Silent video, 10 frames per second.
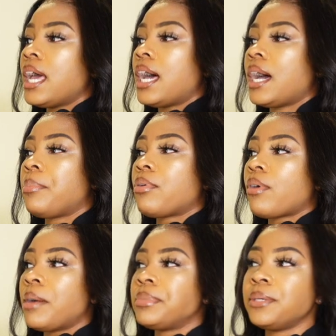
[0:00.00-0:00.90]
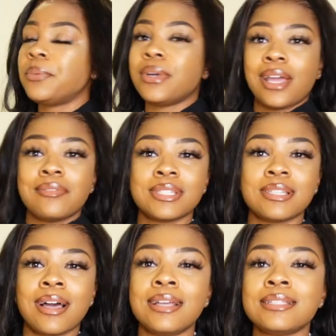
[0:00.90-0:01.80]
I probably would have
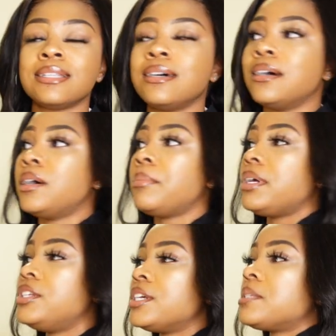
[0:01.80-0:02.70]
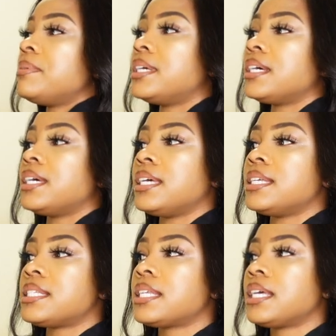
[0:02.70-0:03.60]
sized up just
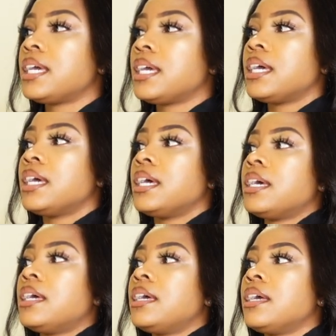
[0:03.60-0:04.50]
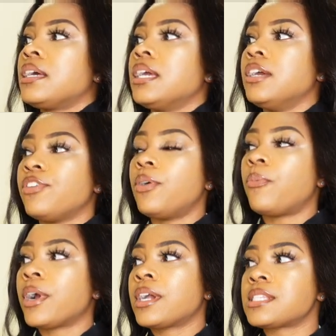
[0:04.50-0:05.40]
because if I'm
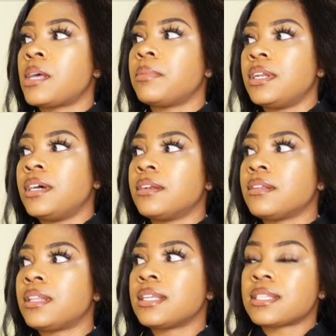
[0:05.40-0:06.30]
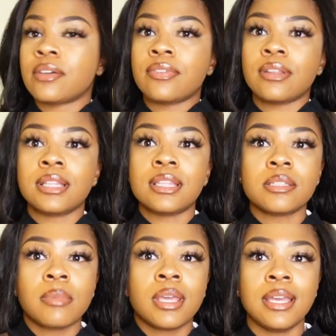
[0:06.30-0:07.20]
wearing something under this, I feel like this
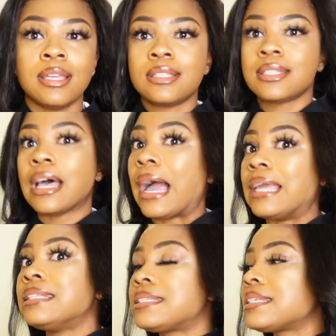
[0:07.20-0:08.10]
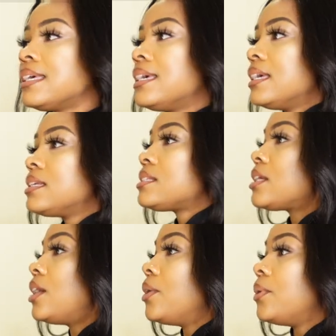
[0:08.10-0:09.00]
may get tight.
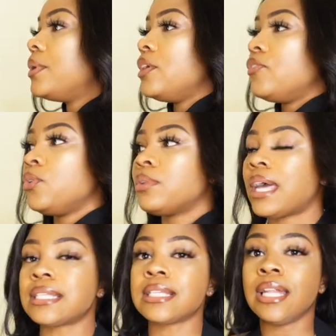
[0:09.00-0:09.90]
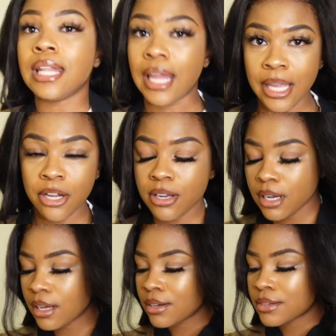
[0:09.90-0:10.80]
So if you like to layer
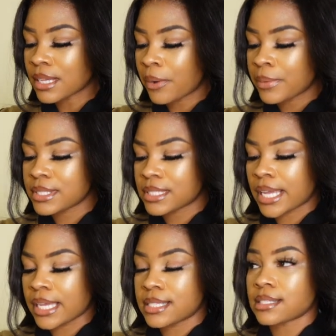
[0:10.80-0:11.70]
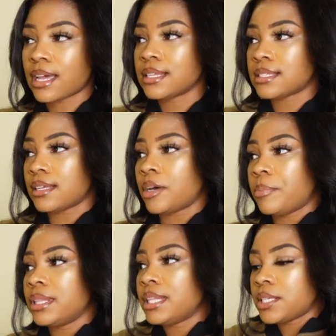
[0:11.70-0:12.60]
clothes, I would say size up
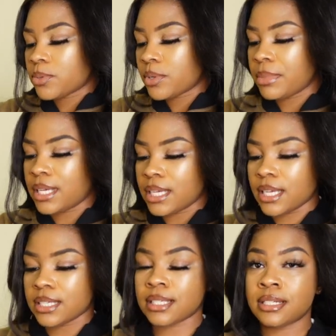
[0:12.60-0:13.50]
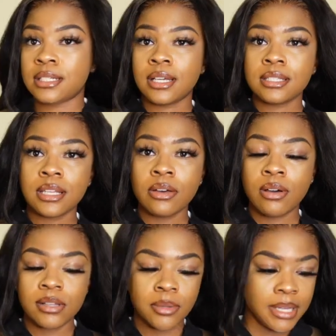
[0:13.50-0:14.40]
in this one because it does go
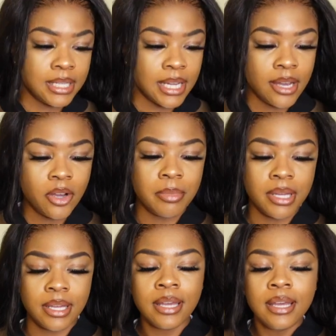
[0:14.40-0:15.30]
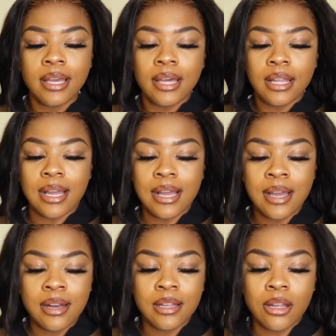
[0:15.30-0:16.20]
all the way down. But like I
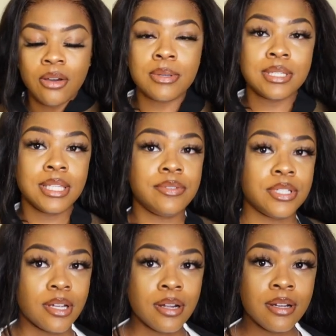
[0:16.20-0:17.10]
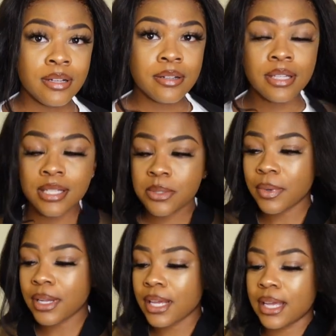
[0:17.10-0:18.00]
got a long sleeve shirt under this
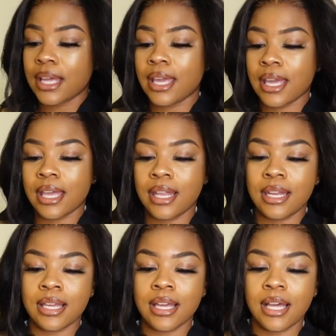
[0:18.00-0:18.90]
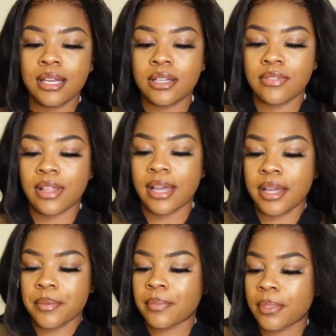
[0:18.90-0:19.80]
one and it kind of
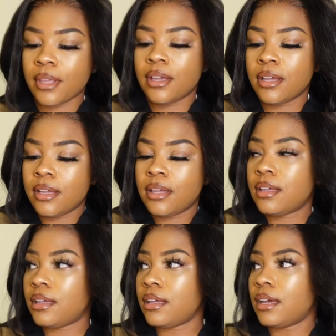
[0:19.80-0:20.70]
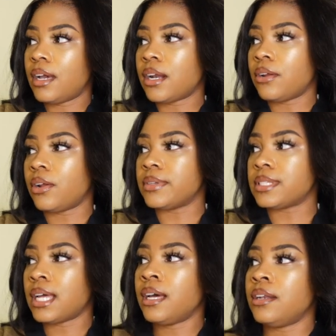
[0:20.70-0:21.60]
like, I don't know, it's
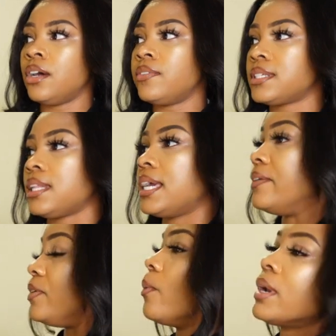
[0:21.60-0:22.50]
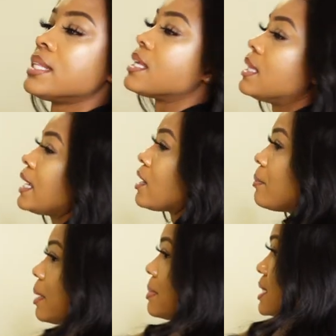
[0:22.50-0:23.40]
not enough to like if you wanted to layer
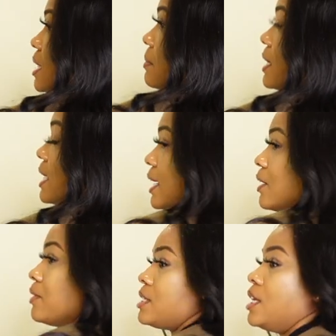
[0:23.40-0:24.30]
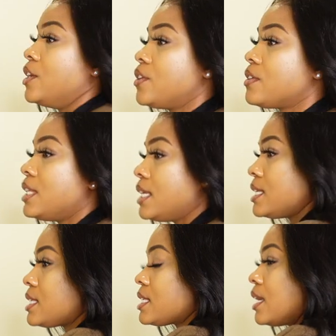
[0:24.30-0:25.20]
maybe something else under
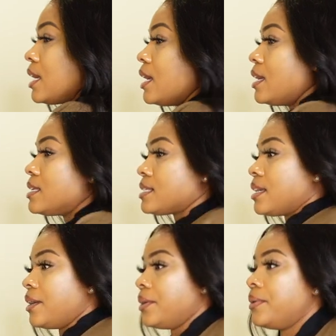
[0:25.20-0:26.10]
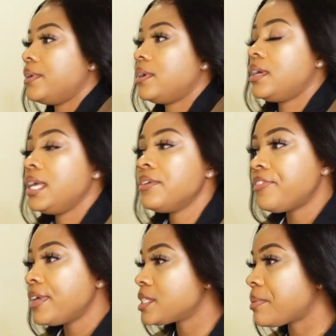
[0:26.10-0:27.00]
this. So it
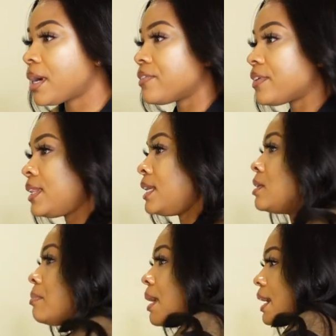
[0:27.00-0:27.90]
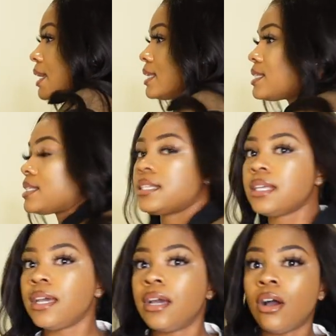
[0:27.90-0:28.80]
fits perfectly. The pockets
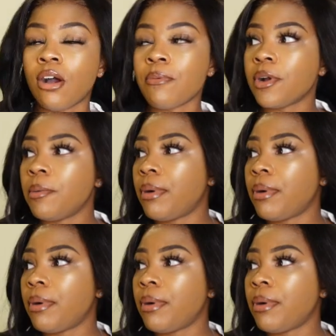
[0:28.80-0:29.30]
are real